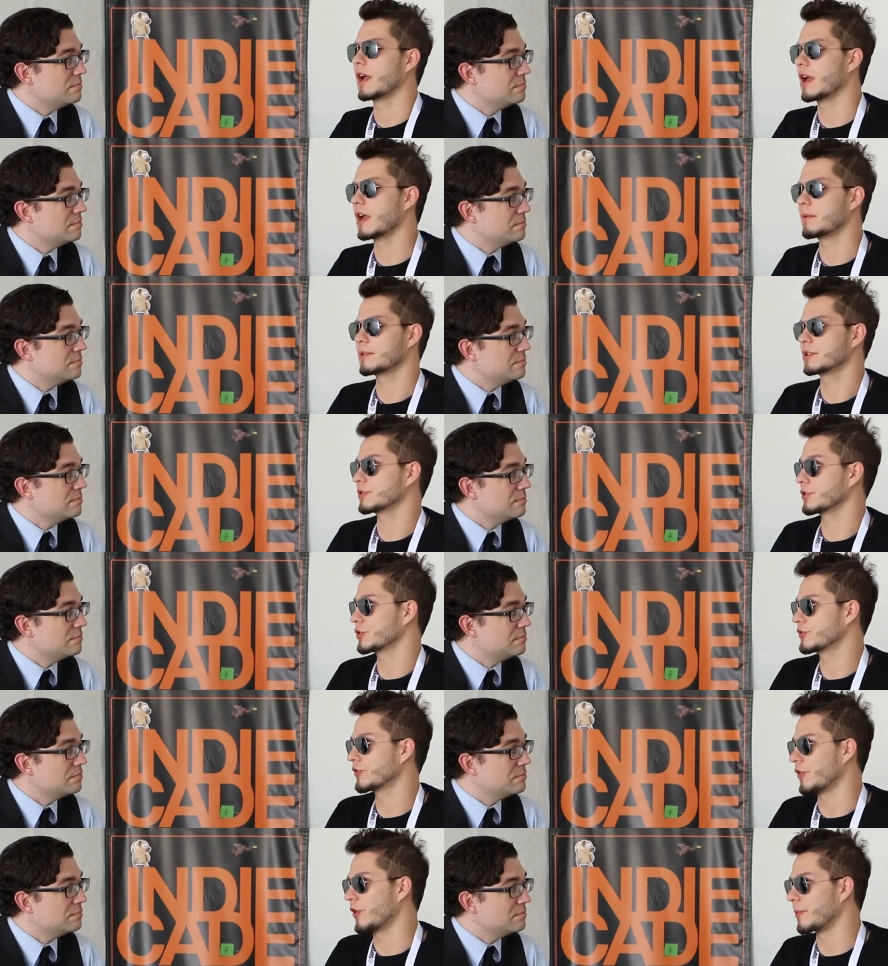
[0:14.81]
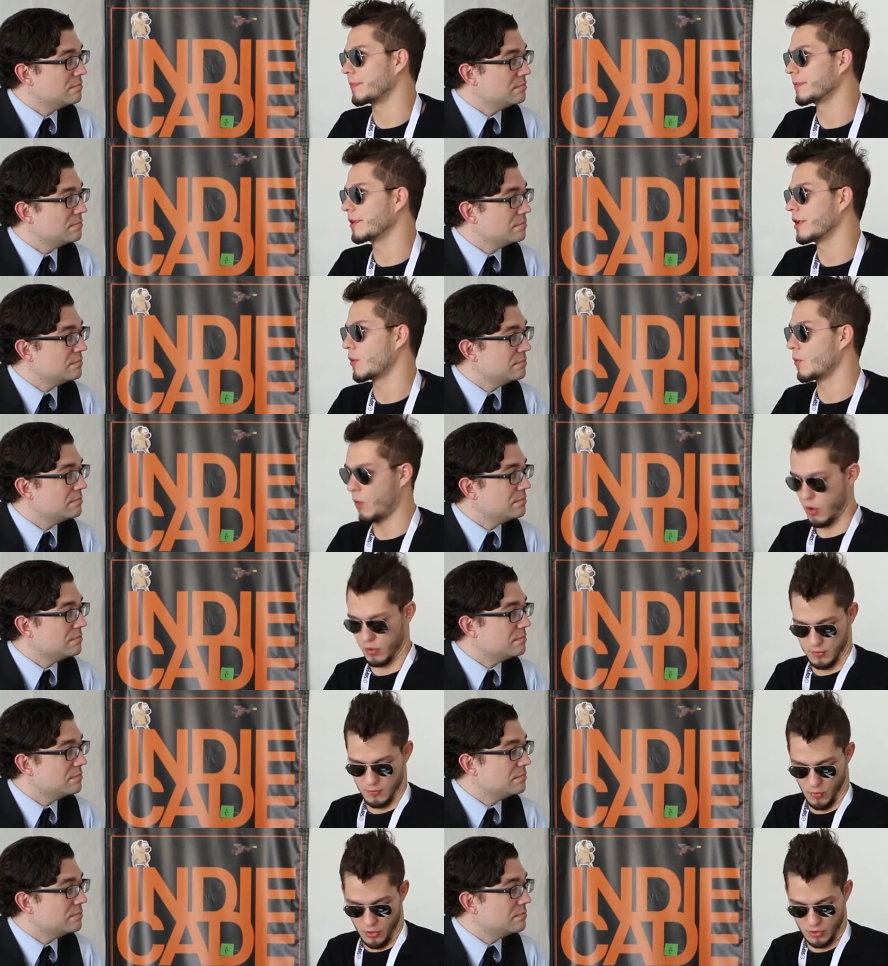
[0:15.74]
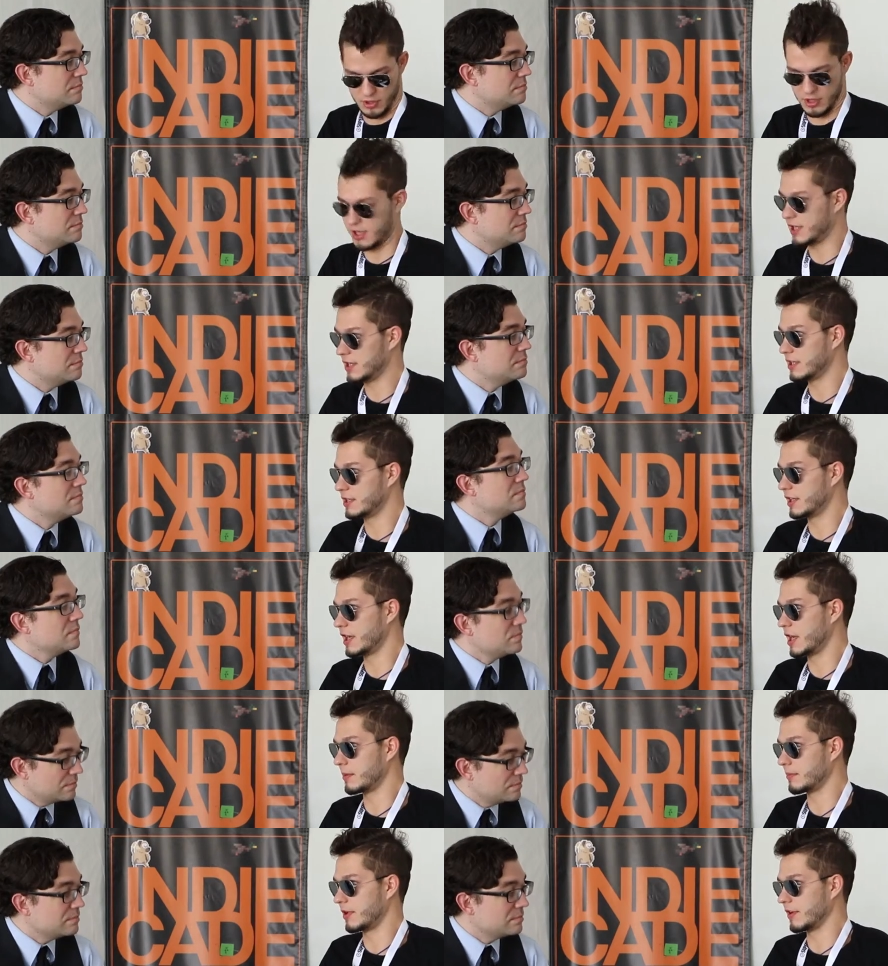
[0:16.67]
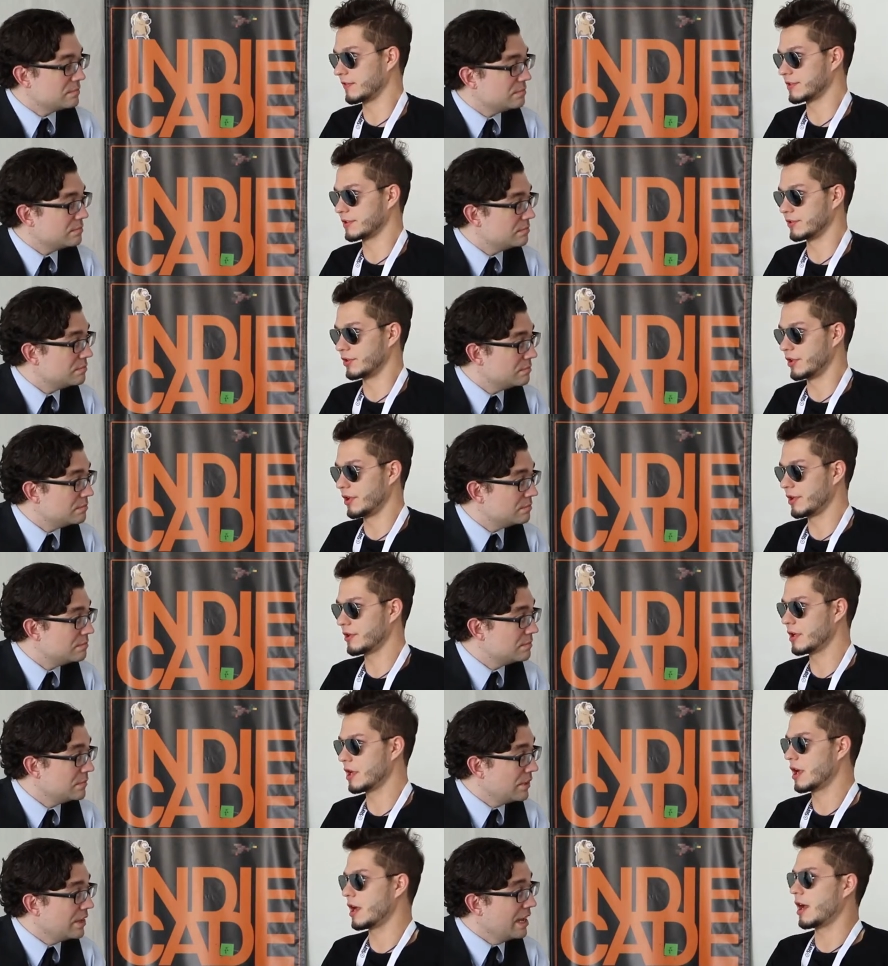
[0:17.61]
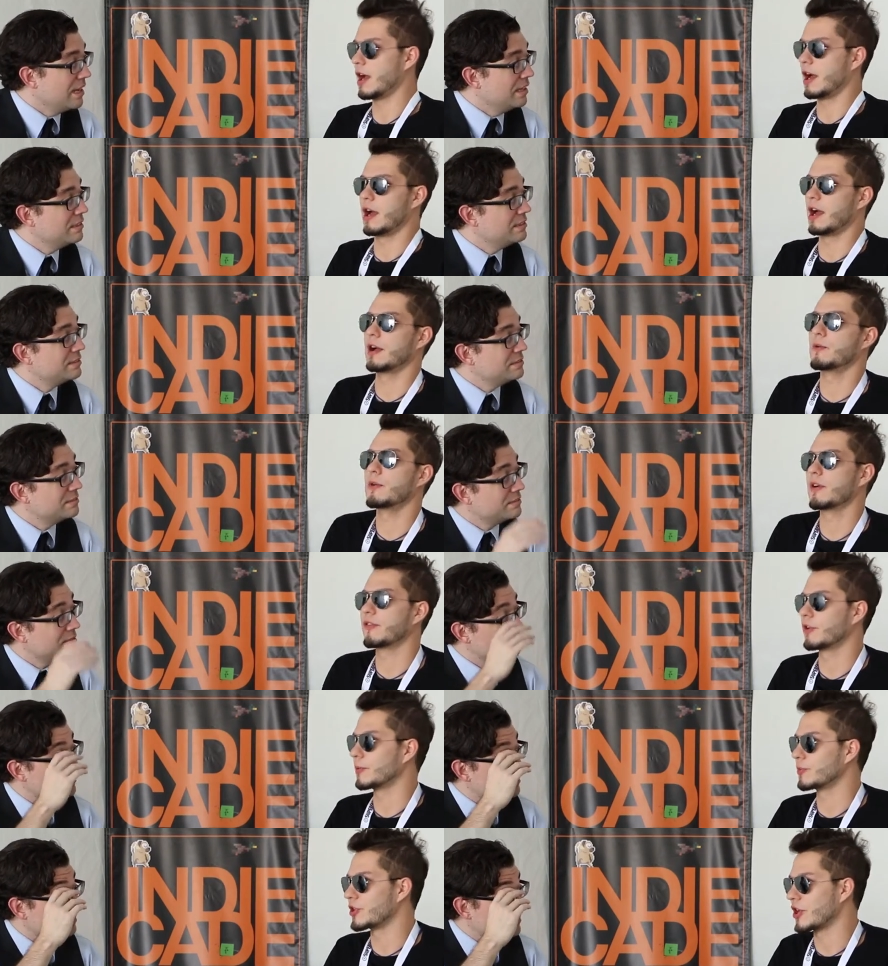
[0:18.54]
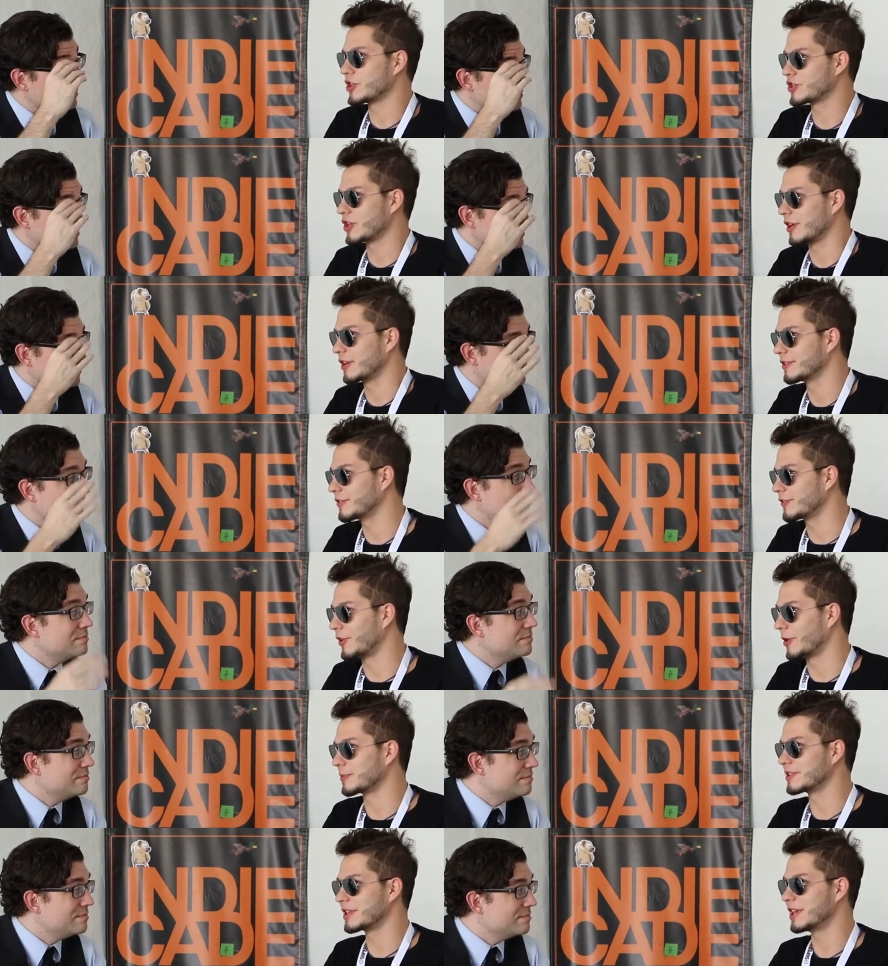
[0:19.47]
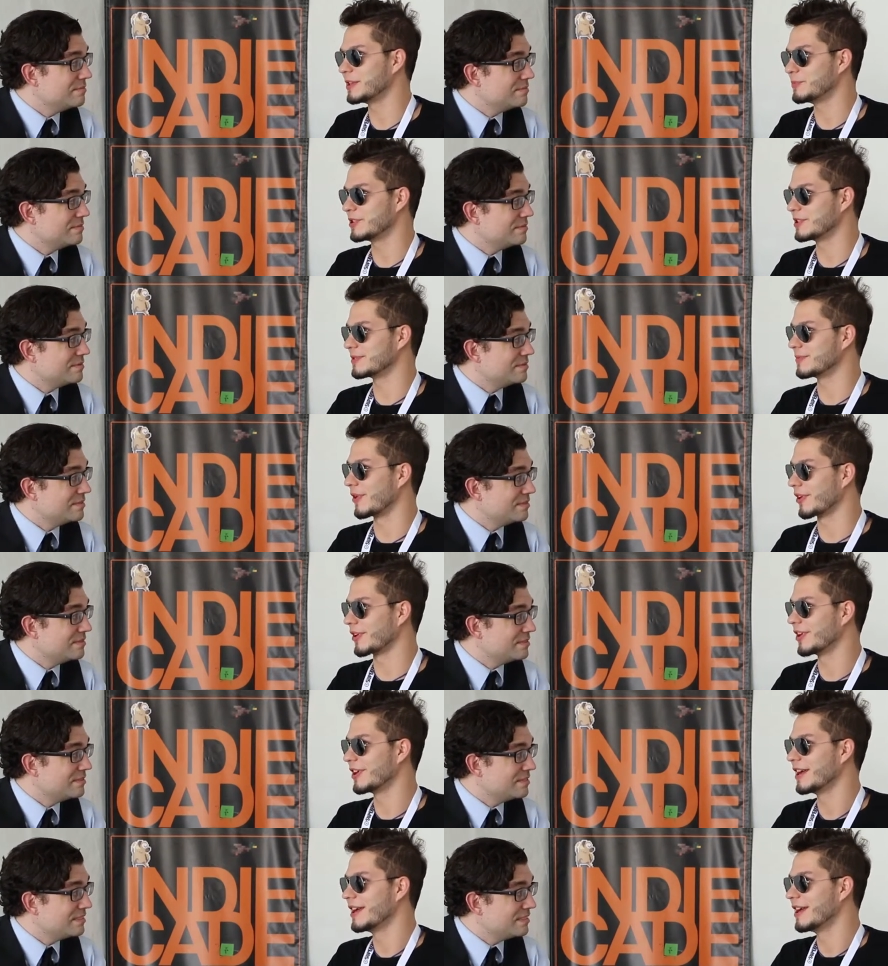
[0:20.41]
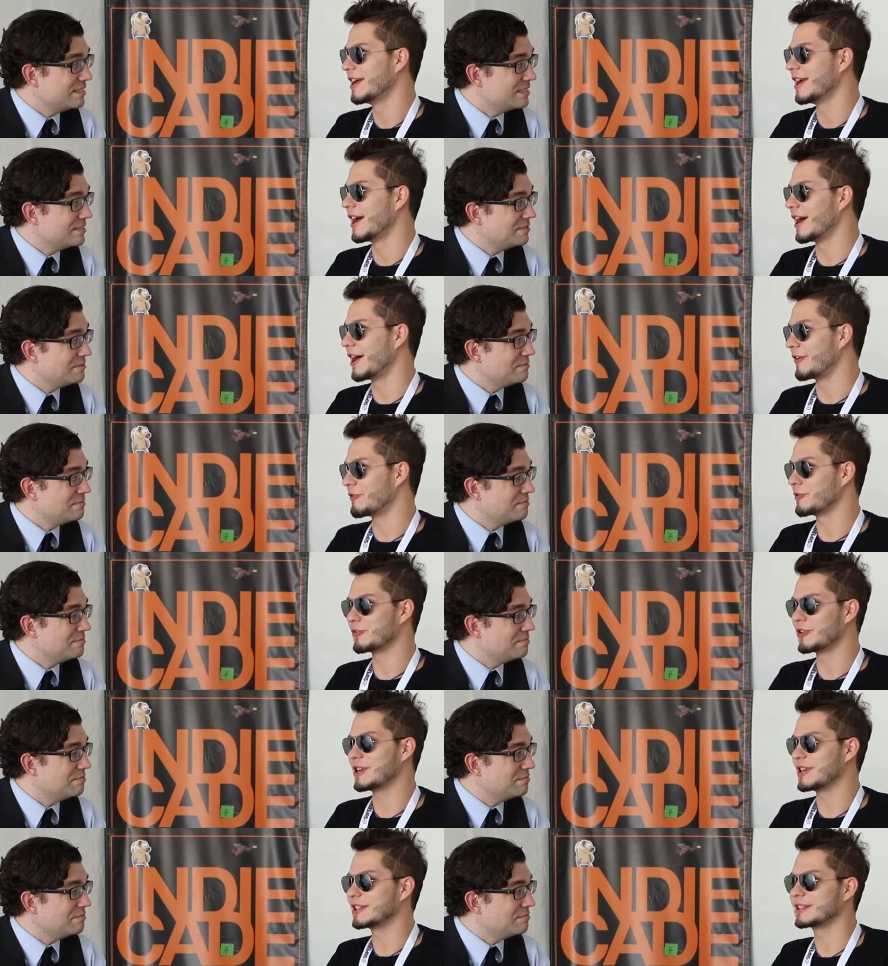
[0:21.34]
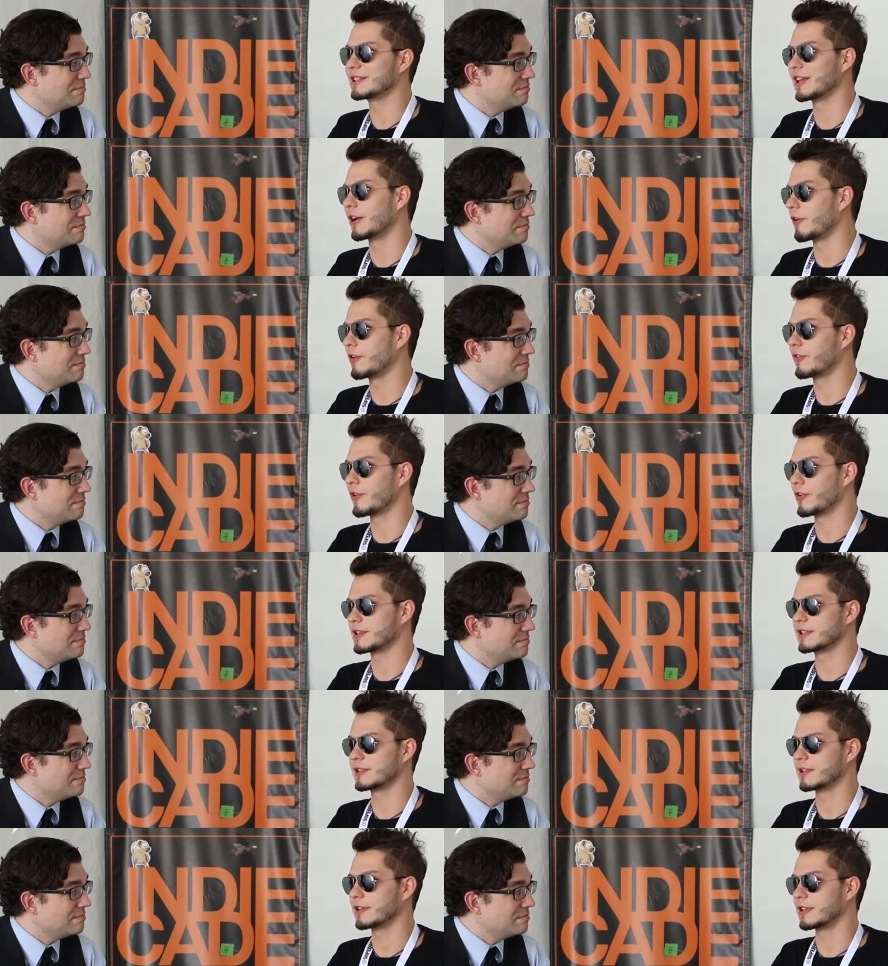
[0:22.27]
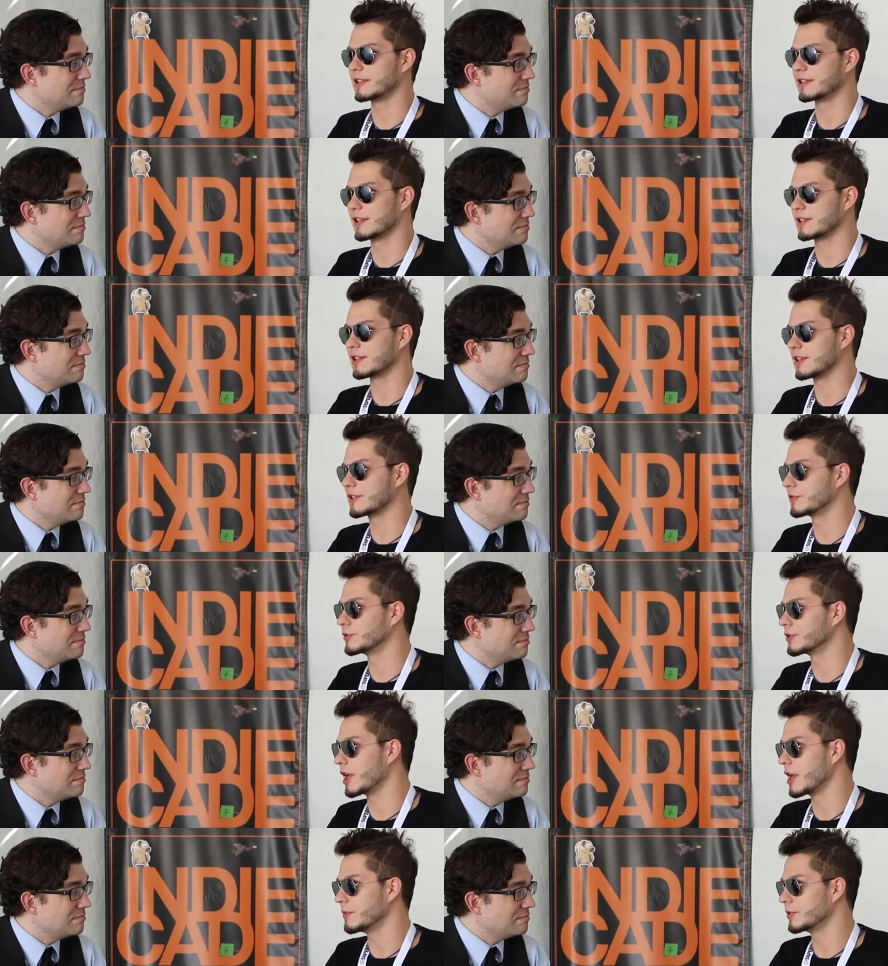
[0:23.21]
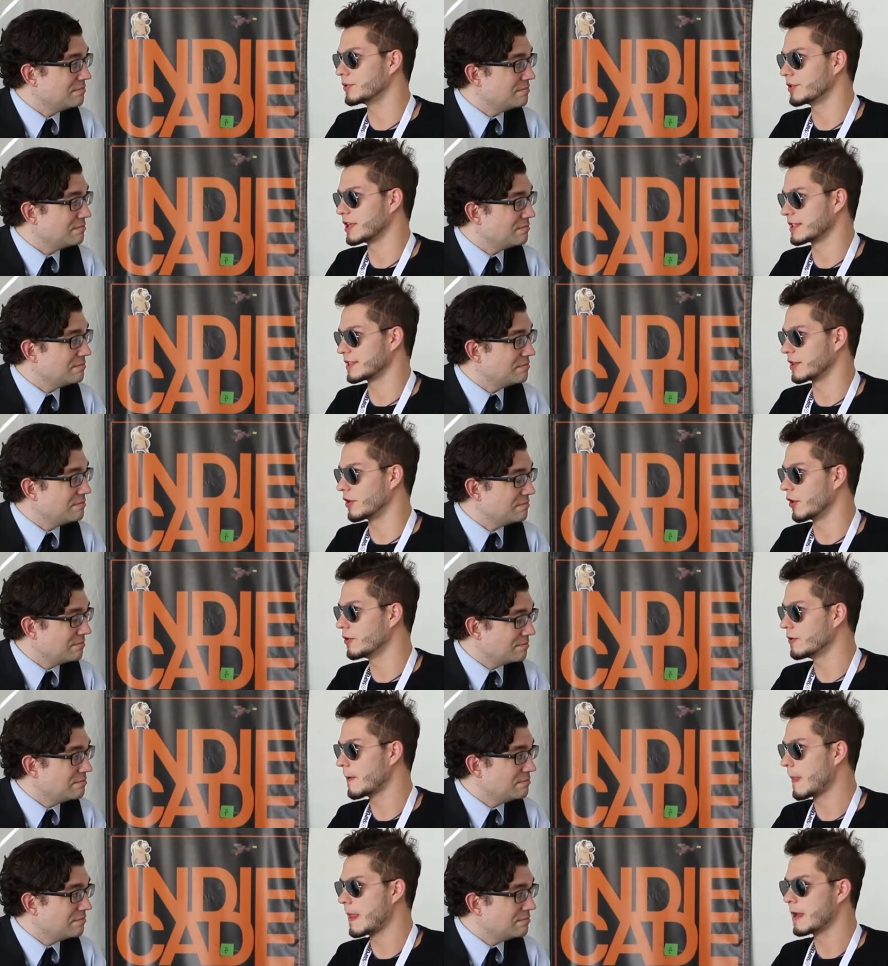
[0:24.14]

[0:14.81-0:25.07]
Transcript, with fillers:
Speaker 1: I am a Serge from Walk Walk Indie Game Dev Studio. Okay. Uh, we are from Russia, from Saint Petersburg. Uh, we released our first uh, successful game two years ago.